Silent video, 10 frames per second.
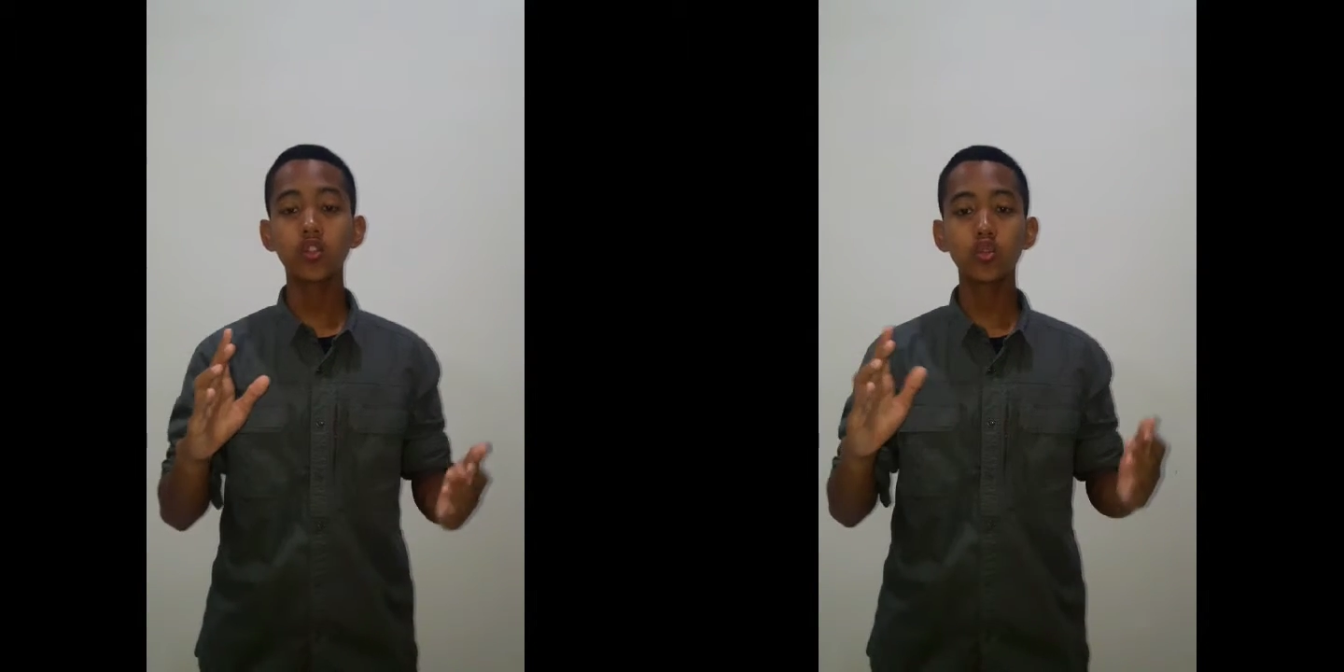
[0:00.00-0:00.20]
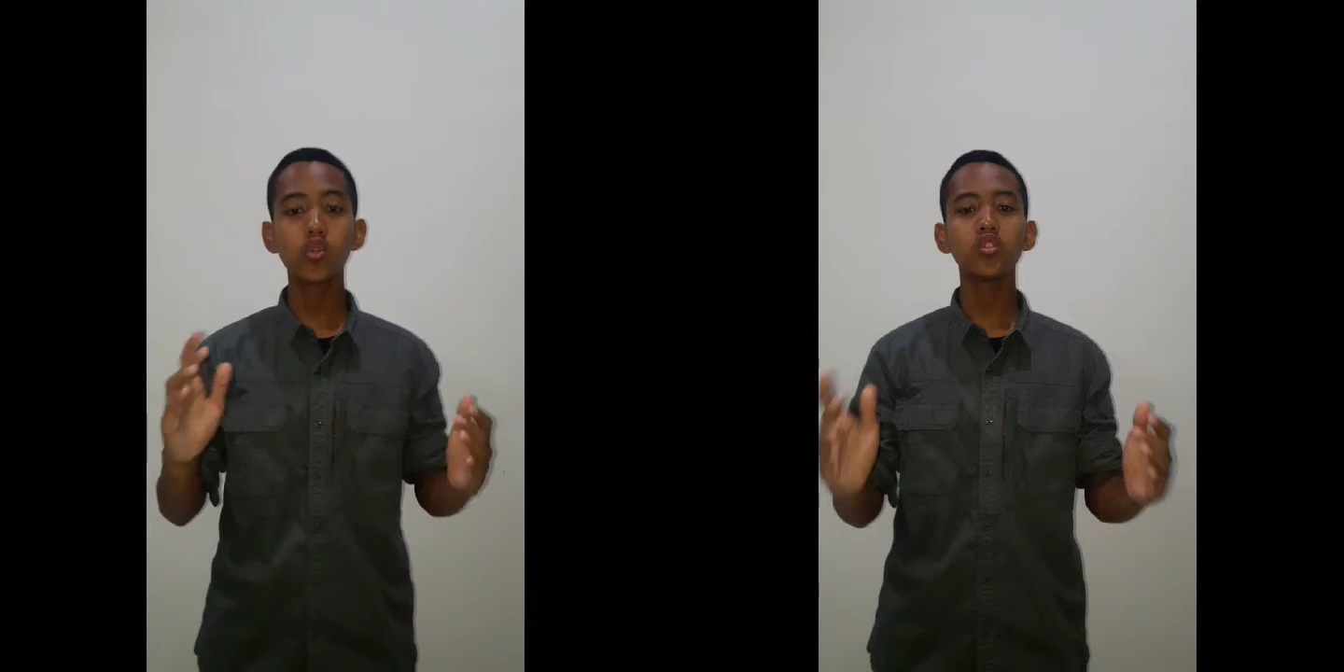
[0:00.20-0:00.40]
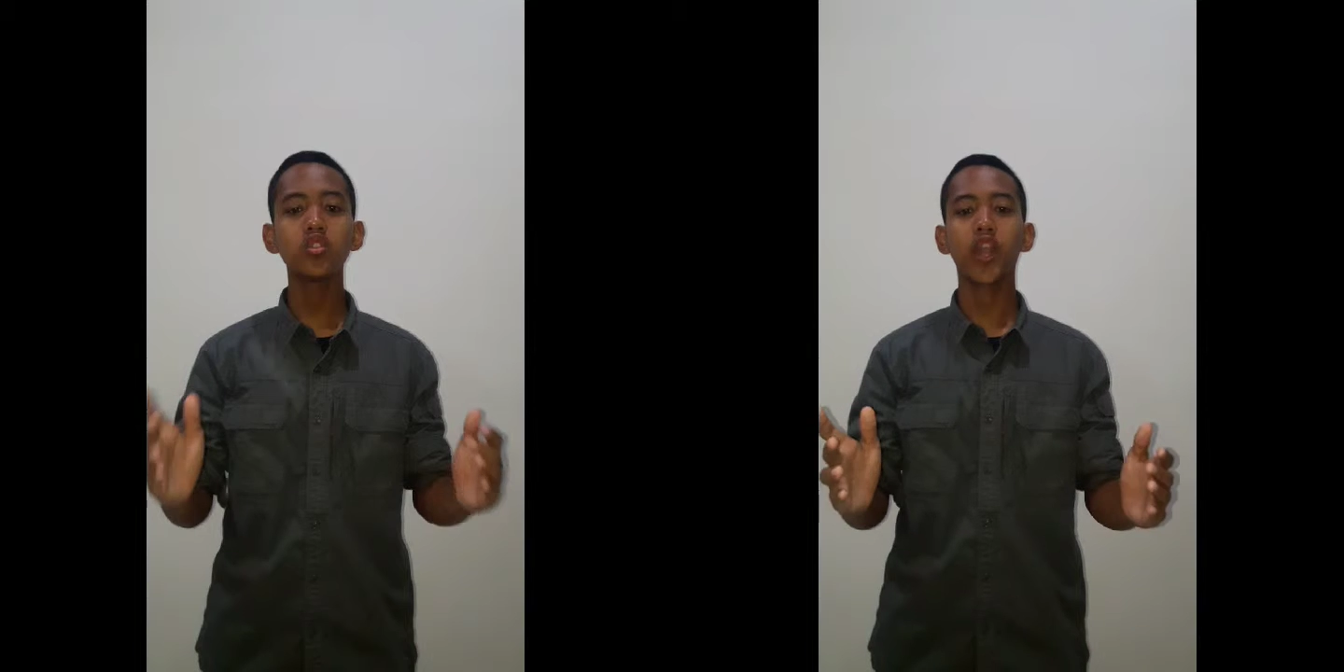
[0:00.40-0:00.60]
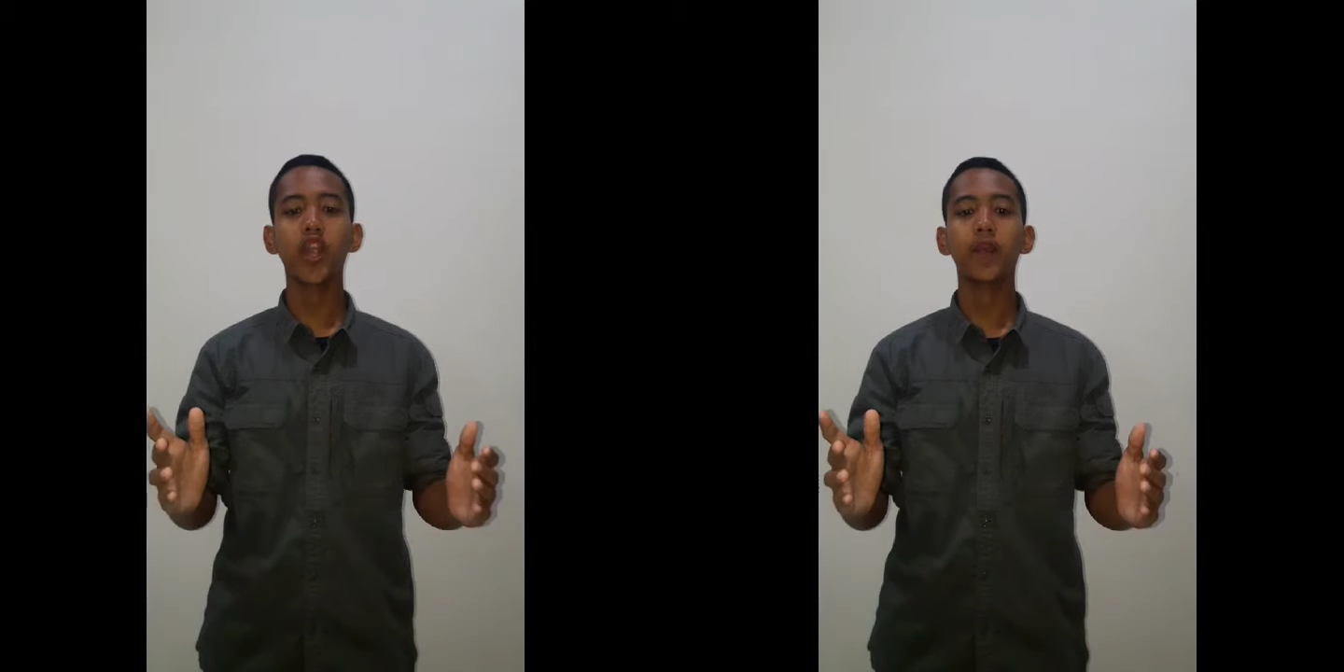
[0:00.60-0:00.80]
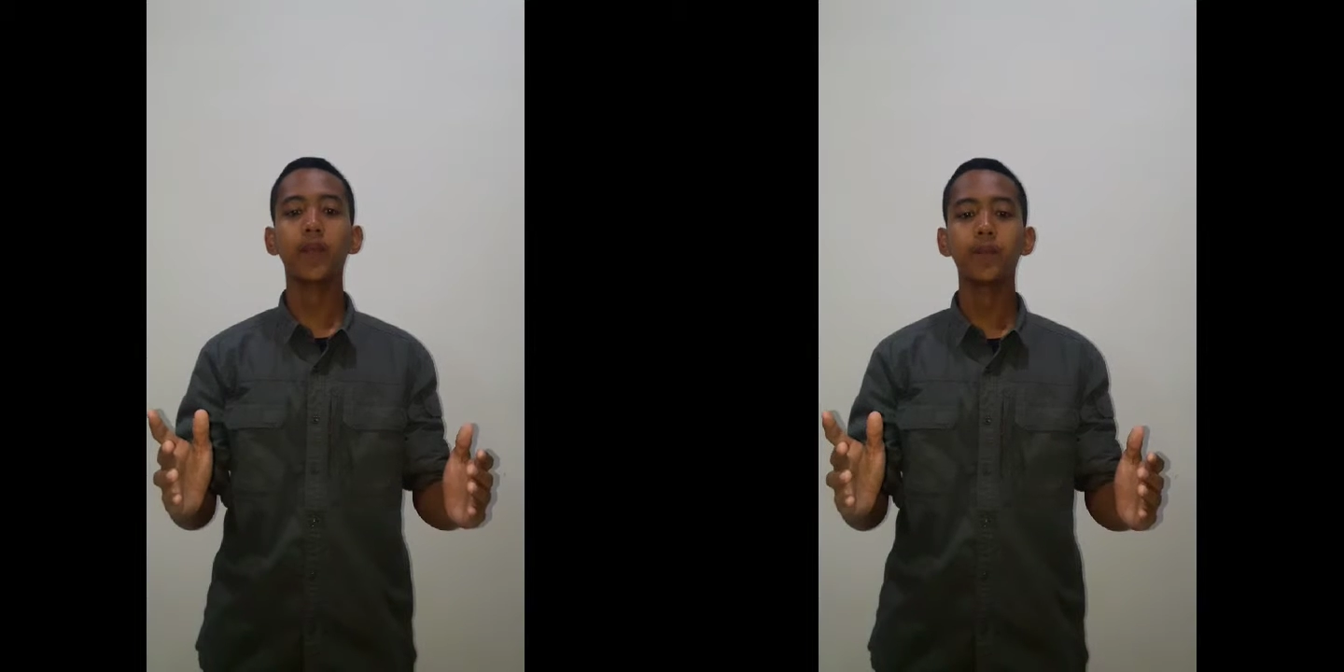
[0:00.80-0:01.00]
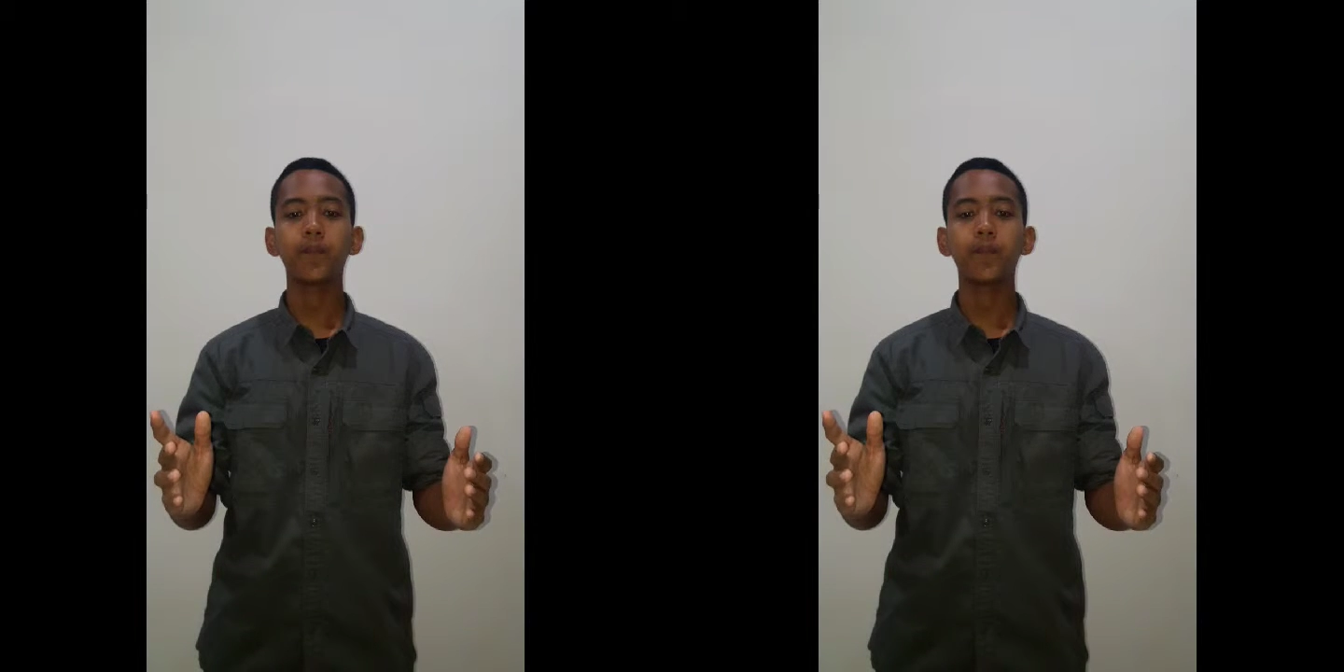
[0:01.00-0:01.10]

to contract.